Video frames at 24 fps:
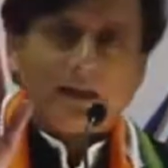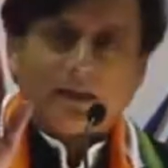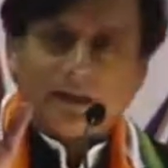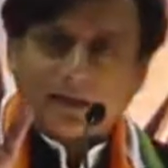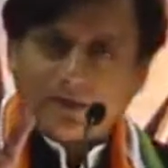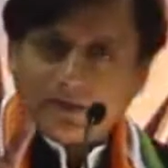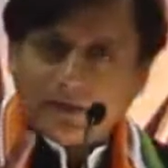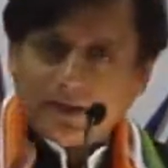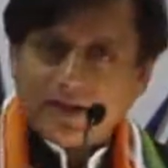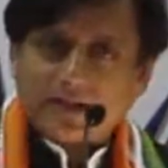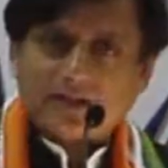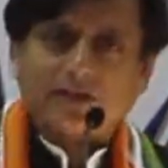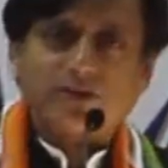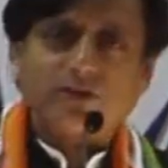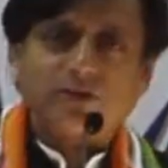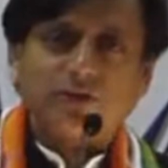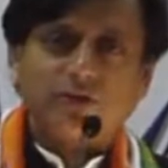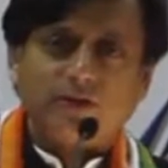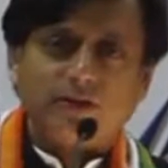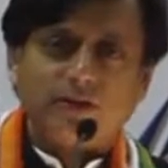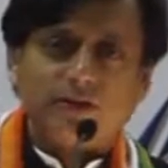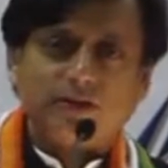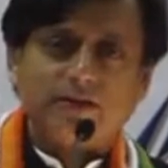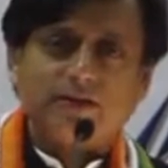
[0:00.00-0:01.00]
the real
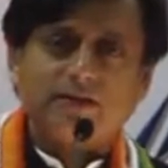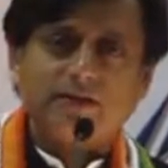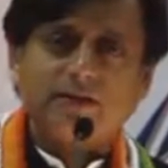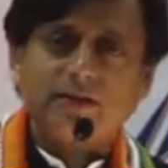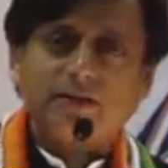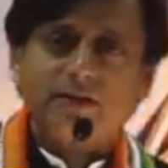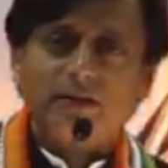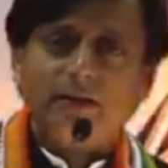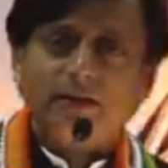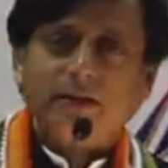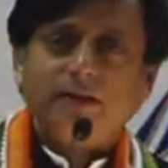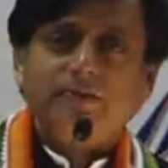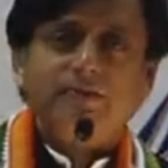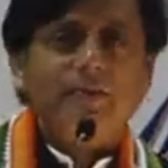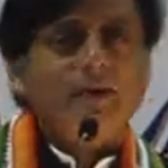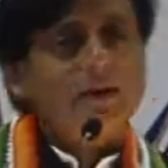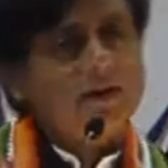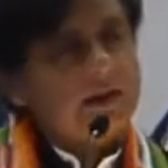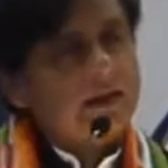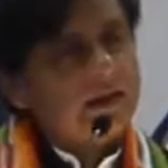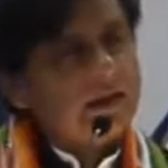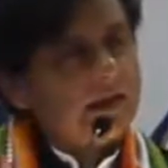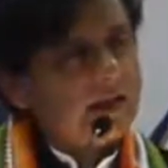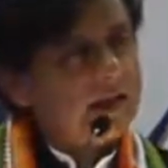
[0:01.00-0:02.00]
truth is
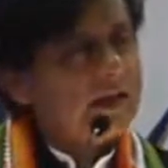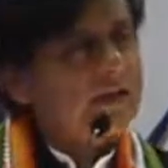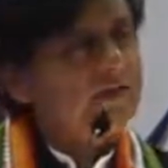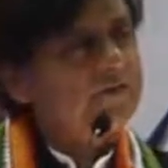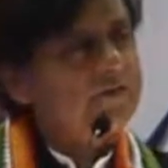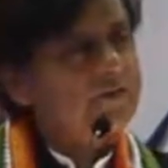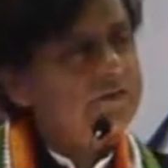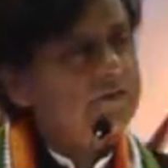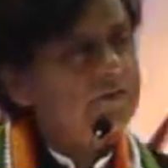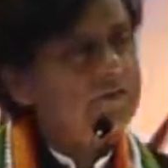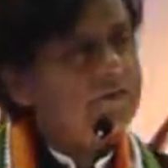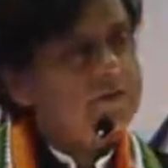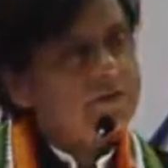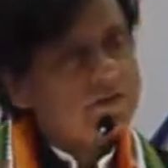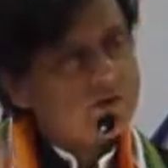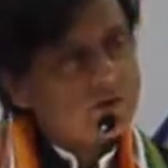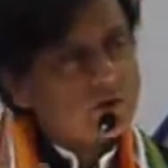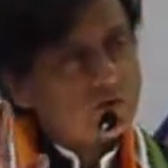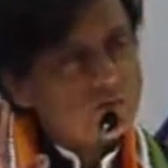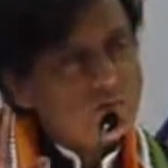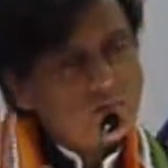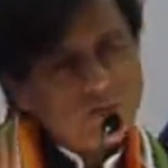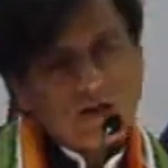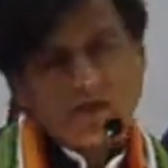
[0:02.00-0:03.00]
that in life
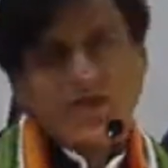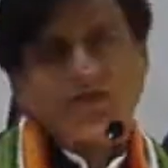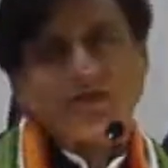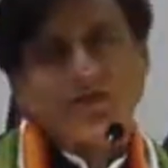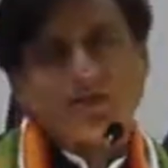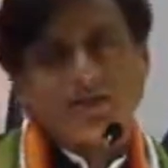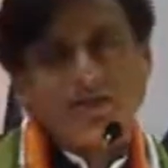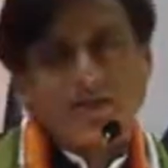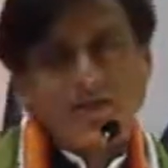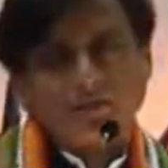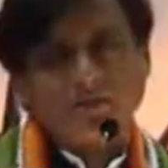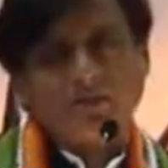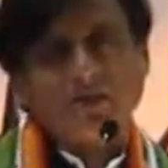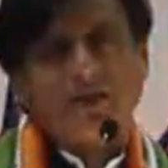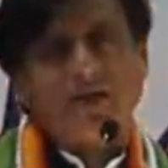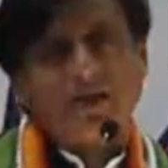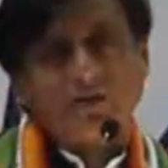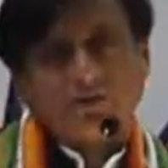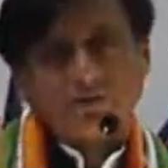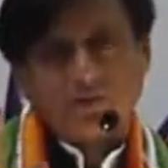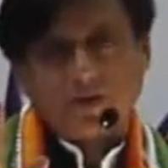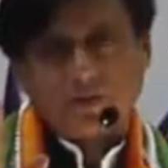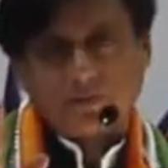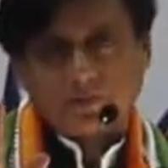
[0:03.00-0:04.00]
you must
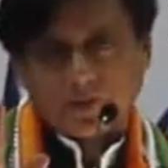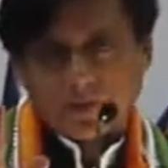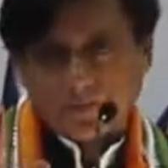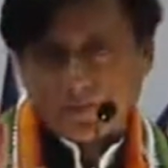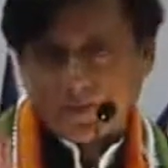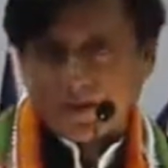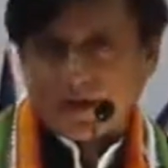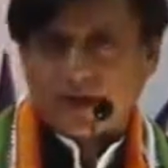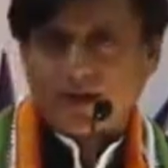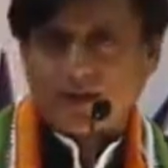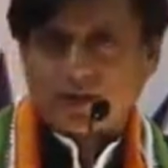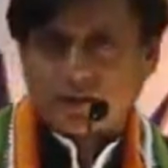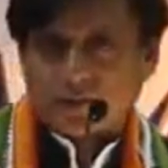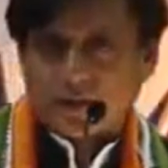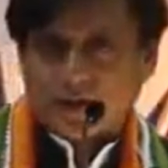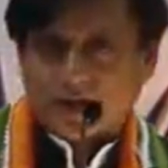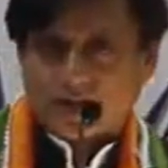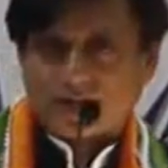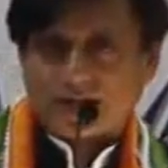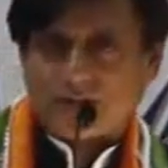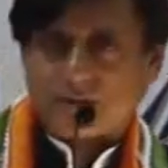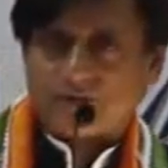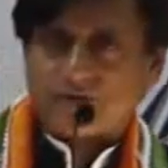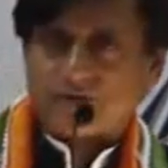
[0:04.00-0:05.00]
sometimes be prepared to
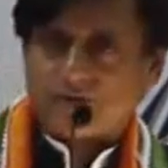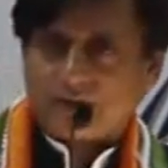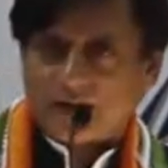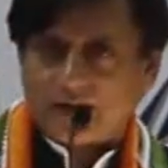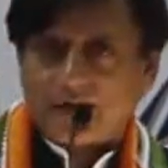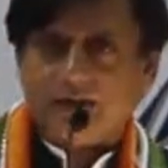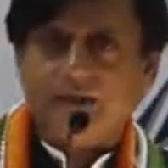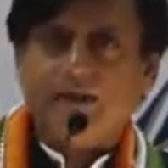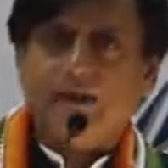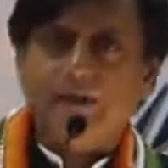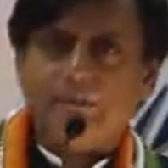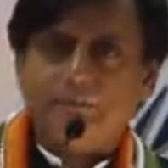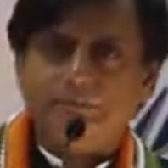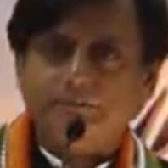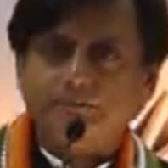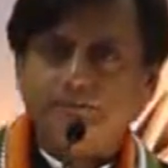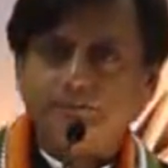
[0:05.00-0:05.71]
accept failure.